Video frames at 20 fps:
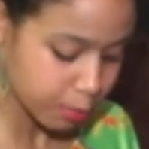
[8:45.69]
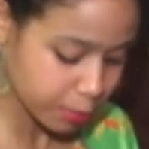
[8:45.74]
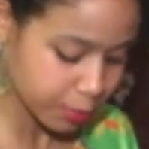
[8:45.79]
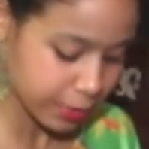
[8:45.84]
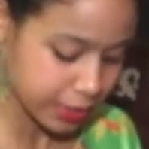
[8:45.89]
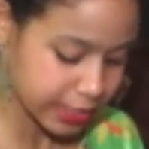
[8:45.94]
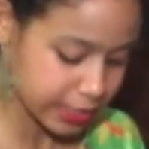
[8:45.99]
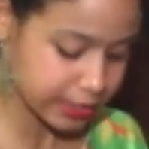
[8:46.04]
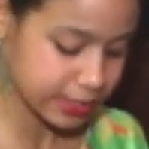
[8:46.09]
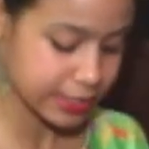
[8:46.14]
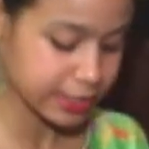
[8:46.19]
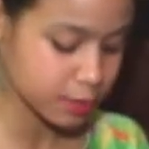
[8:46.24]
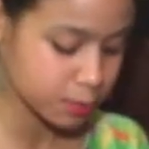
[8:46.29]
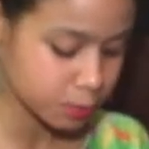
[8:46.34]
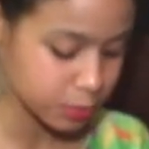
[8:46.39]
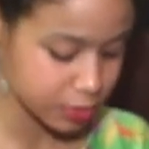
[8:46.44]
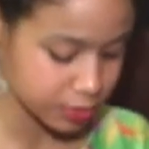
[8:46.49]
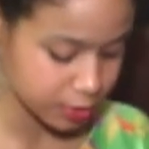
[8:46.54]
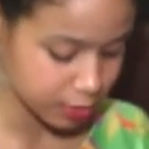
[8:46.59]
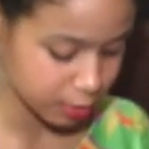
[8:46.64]
bringing this
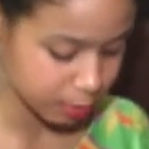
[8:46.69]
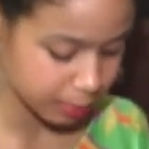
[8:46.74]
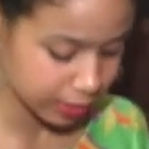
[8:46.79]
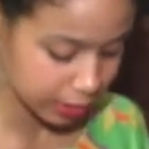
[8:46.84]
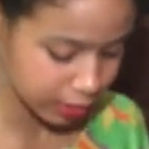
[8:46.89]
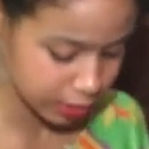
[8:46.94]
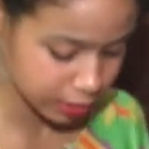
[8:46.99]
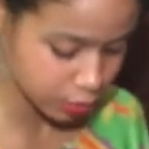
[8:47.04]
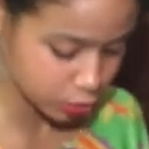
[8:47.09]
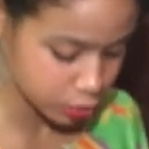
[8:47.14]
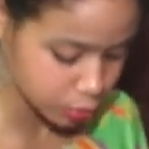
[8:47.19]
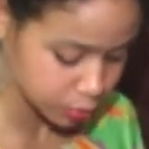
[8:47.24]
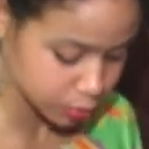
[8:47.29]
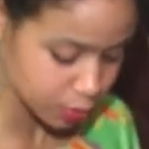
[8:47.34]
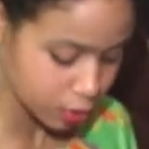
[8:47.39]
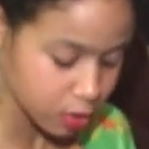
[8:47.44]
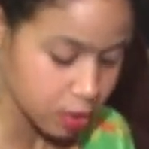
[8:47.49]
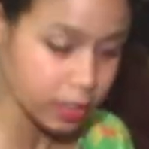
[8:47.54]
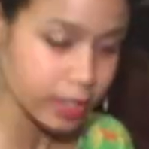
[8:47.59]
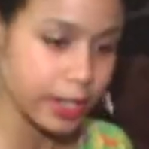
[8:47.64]
music about
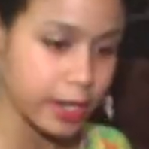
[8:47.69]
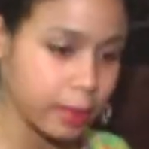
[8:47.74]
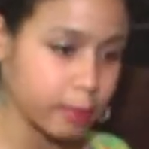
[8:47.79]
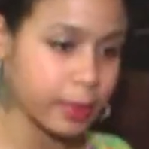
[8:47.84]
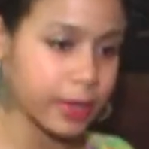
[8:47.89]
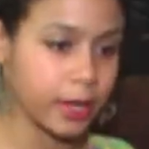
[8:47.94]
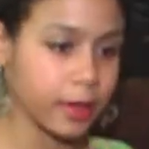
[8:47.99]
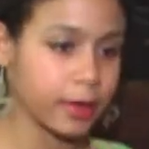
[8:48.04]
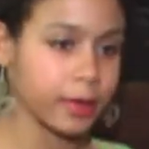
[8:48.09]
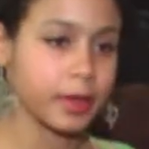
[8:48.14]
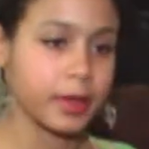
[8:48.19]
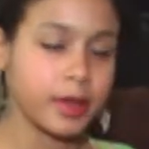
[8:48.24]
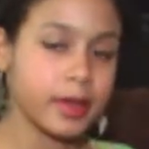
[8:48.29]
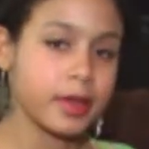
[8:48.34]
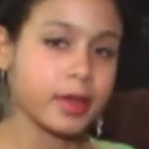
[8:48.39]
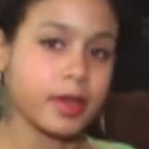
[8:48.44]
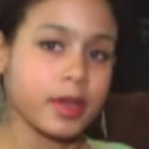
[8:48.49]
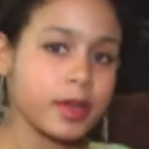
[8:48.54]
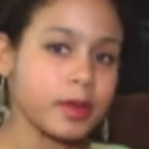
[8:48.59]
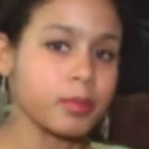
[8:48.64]
control and about
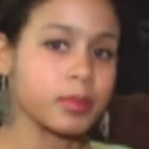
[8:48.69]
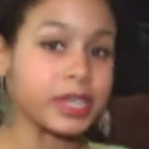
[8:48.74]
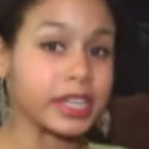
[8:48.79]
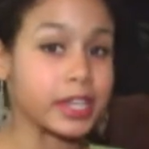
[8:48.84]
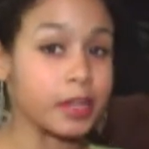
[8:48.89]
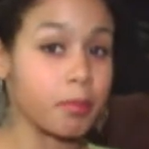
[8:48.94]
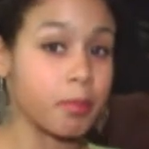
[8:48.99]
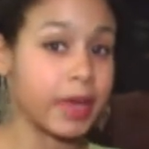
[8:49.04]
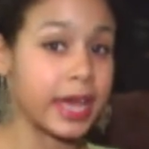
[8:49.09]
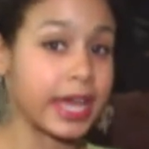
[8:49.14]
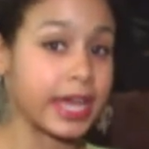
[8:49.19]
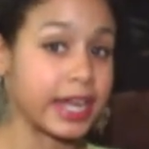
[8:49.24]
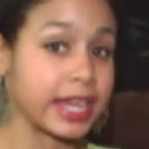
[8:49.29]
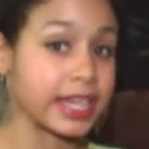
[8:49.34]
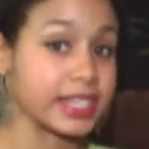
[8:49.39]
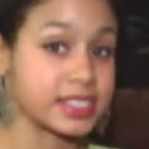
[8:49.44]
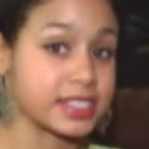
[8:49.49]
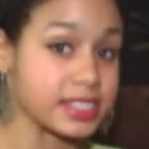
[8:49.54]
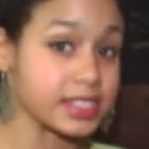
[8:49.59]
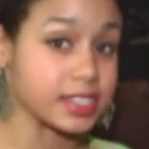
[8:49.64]
being a
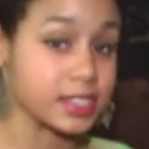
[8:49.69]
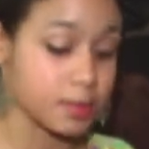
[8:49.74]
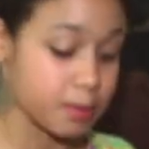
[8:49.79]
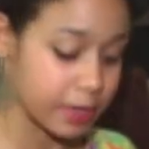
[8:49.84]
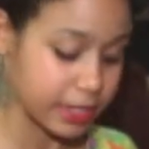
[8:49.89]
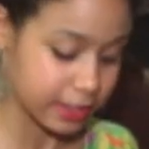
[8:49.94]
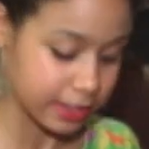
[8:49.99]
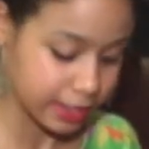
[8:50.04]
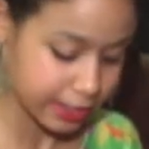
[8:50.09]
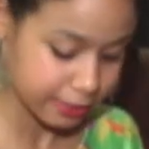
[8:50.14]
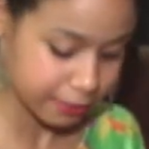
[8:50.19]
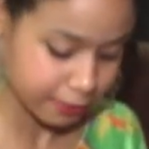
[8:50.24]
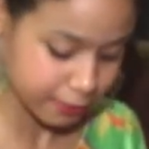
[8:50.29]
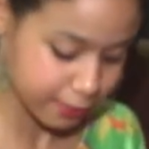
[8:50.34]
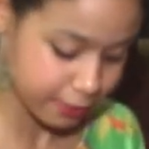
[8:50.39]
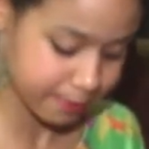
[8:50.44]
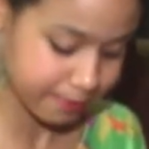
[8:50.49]
badass into my life.